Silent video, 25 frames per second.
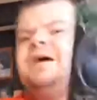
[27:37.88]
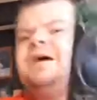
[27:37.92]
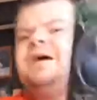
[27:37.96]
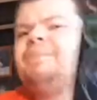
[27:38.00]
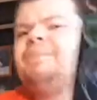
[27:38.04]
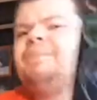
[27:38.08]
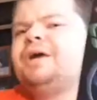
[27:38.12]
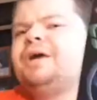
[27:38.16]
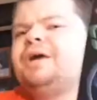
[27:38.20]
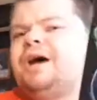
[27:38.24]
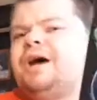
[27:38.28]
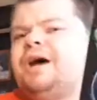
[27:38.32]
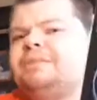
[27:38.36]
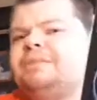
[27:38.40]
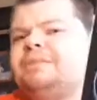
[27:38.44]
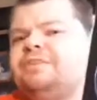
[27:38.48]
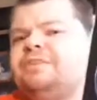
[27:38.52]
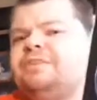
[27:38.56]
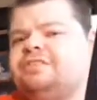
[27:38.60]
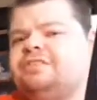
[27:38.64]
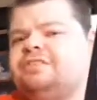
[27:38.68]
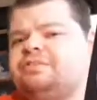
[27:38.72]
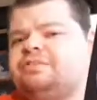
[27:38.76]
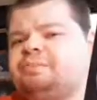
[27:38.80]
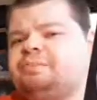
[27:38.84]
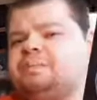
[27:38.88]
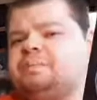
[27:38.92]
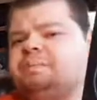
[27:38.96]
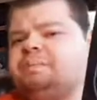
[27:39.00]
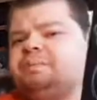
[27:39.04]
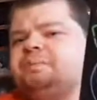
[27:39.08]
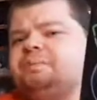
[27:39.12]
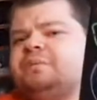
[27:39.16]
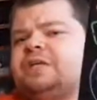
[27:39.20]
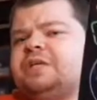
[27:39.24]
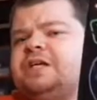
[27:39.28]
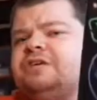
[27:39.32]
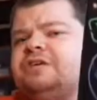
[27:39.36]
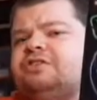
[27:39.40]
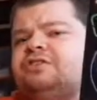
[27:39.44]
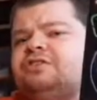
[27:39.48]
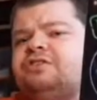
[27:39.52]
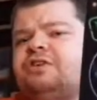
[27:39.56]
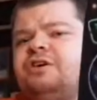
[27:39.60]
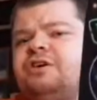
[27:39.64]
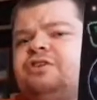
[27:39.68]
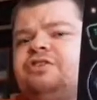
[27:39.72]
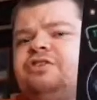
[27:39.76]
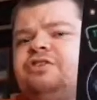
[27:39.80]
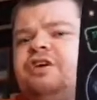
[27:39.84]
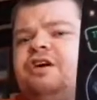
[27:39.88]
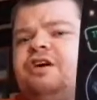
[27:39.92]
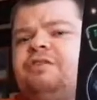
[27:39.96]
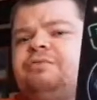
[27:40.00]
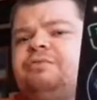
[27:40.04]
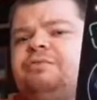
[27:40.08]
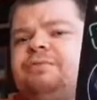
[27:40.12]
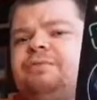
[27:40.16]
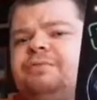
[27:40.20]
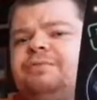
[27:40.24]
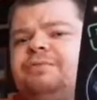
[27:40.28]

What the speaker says: But this starts off